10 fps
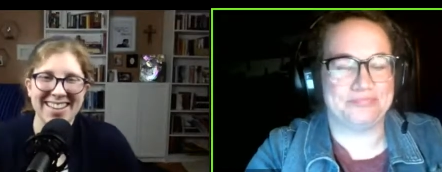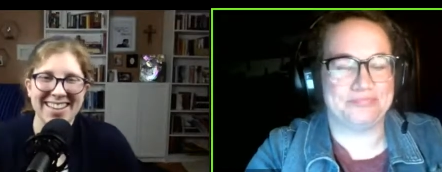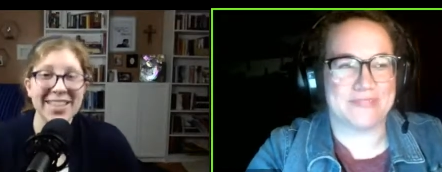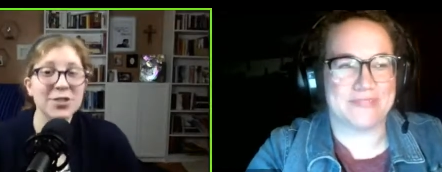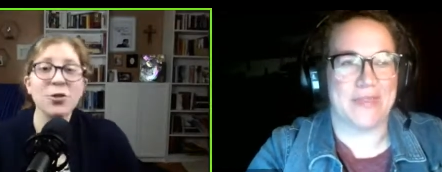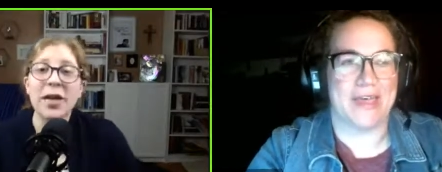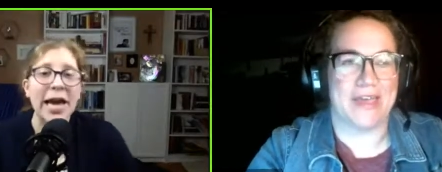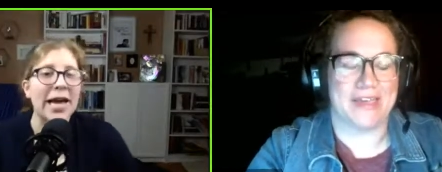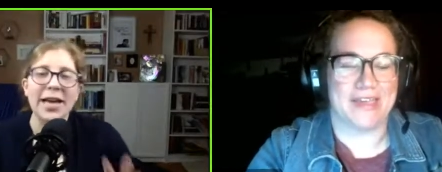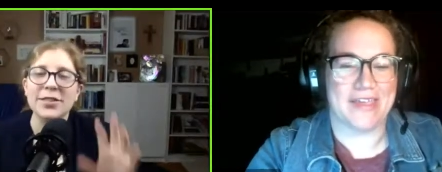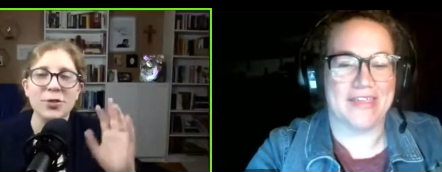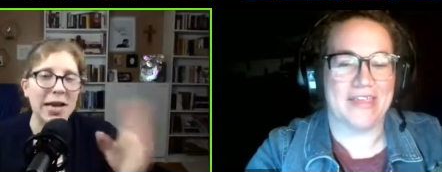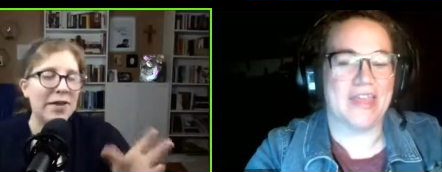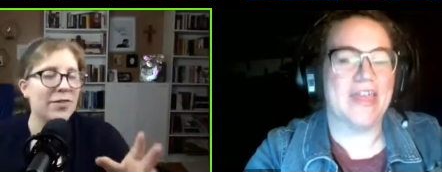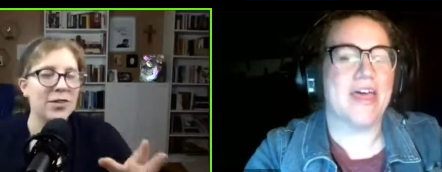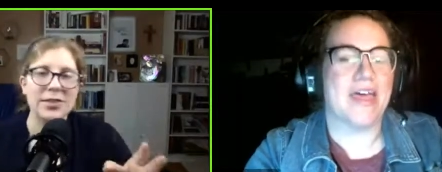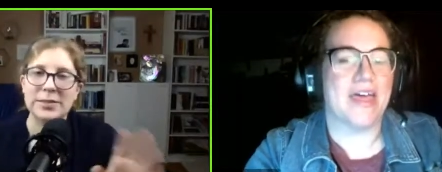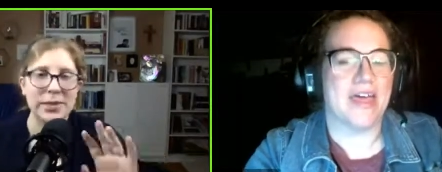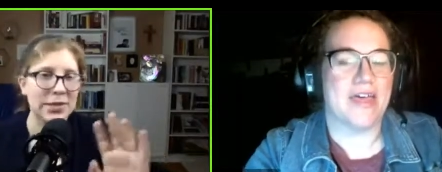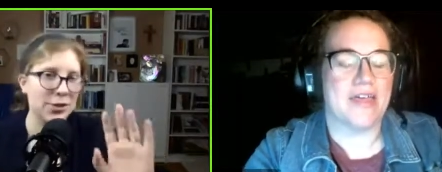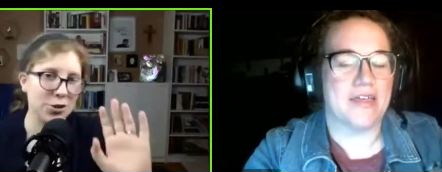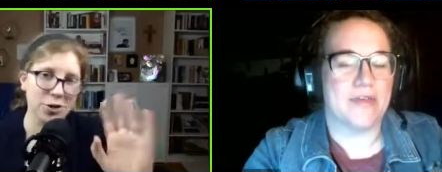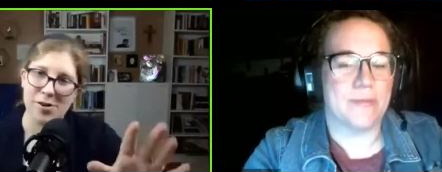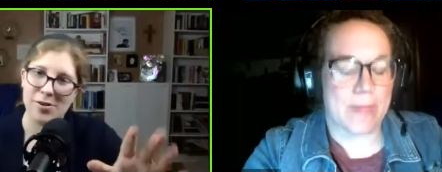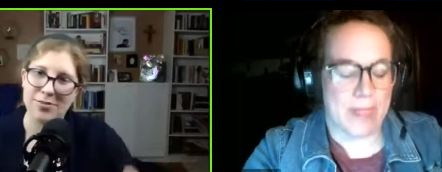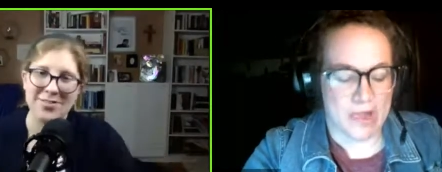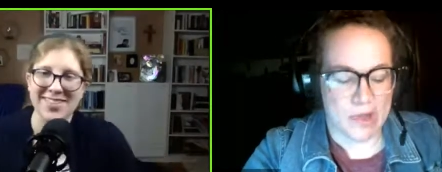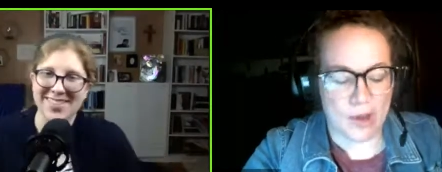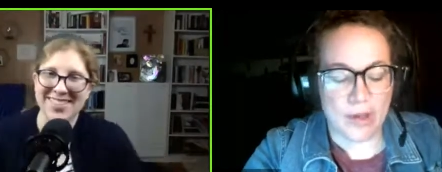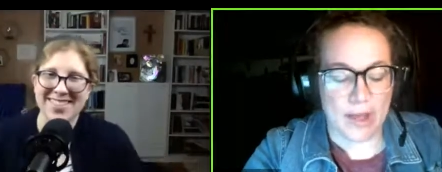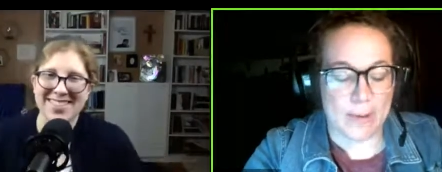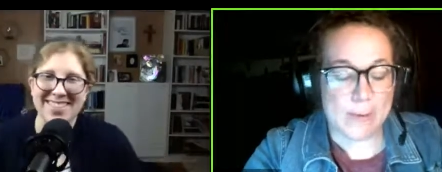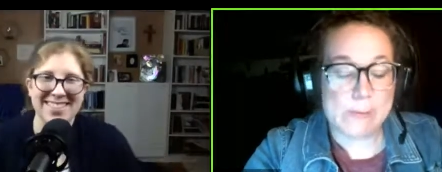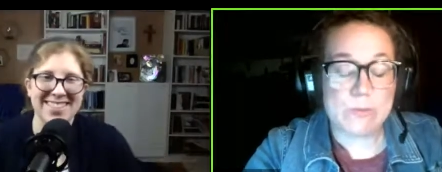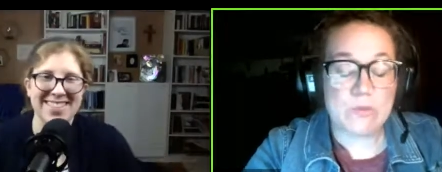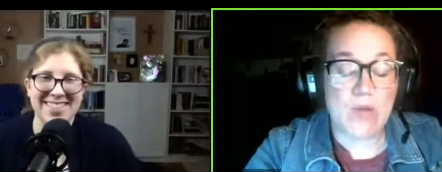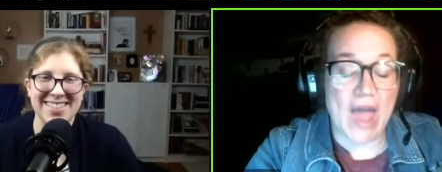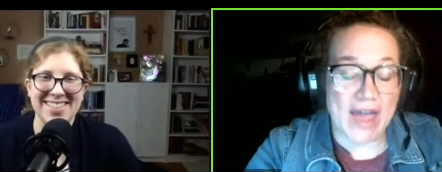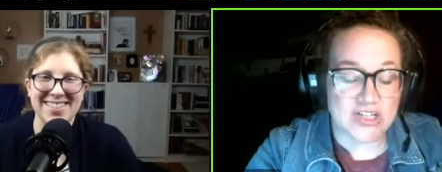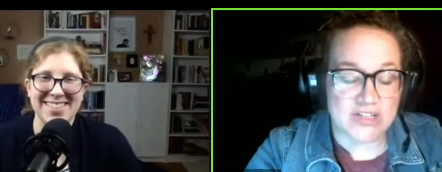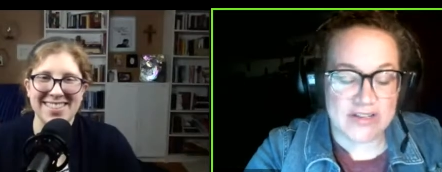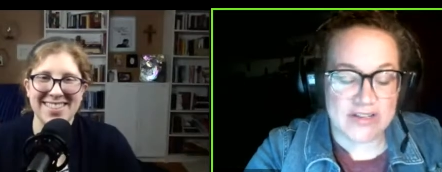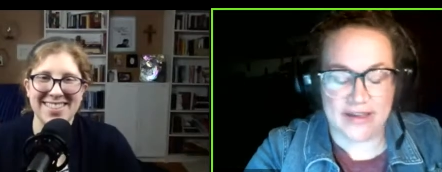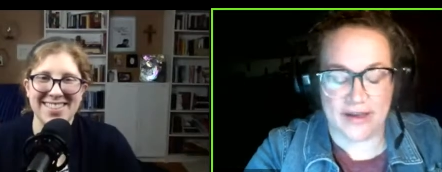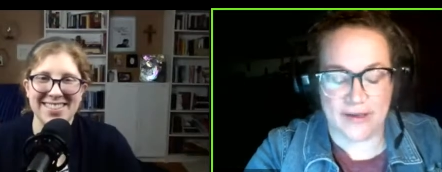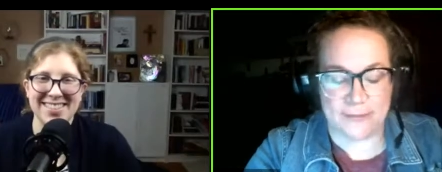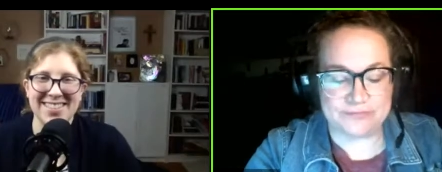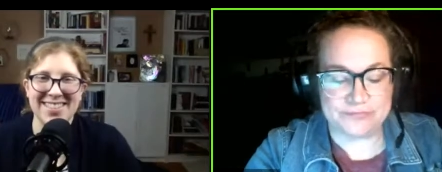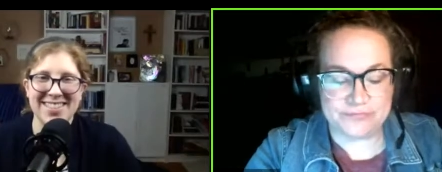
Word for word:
Speaker 1: it's so okay that, it's okay if elizabeth is your girl
Speaker 2: okay actually um,